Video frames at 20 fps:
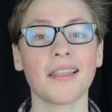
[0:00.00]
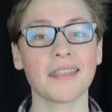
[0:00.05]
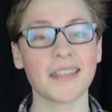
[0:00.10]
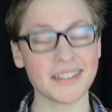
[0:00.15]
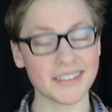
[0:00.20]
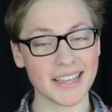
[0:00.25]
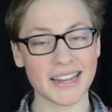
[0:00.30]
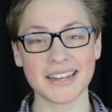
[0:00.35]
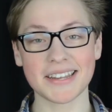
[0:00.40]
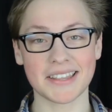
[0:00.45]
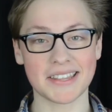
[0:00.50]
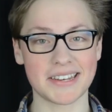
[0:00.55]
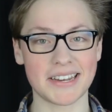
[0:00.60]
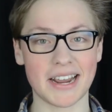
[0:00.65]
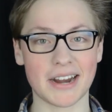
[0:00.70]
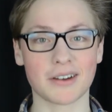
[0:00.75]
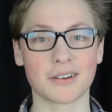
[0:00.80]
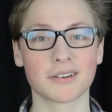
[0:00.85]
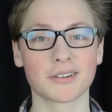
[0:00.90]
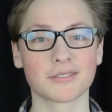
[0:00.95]
Let's get into the
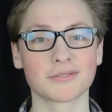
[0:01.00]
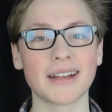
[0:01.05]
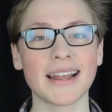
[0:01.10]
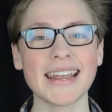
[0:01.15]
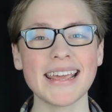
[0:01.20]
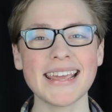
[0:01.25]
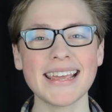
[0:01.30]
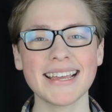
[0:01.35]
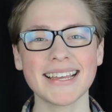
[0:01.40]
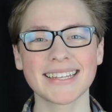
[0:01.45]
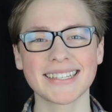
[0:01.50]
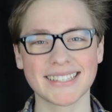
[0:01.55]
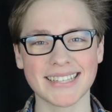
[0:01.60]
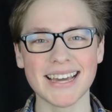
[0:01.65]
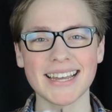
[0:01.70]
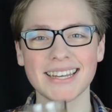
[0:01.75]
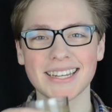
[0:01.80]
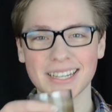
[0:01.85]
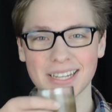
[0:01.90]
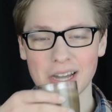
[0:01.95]
dare. Ready,
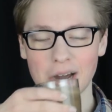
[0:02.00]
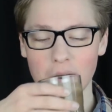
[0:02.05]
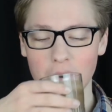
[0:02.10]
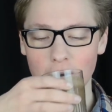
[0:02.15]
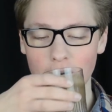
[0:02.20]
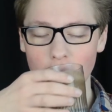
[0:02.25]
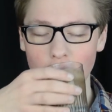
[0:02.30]
set, go.